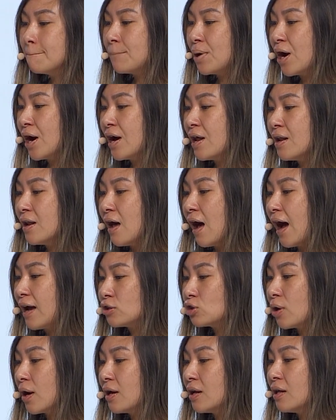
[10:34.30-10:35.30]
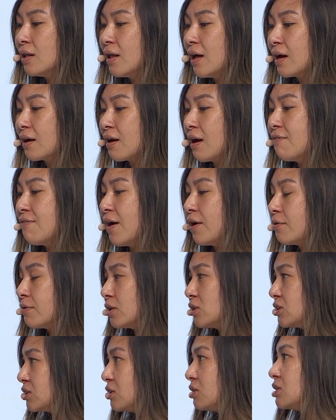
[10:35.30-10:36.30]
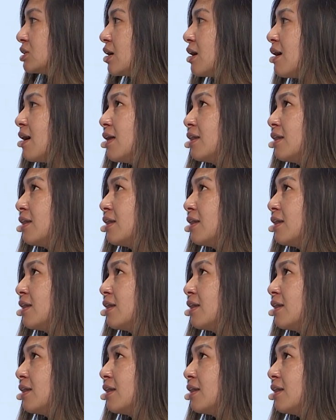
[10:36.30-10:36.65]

but I try to like evaluate their skill set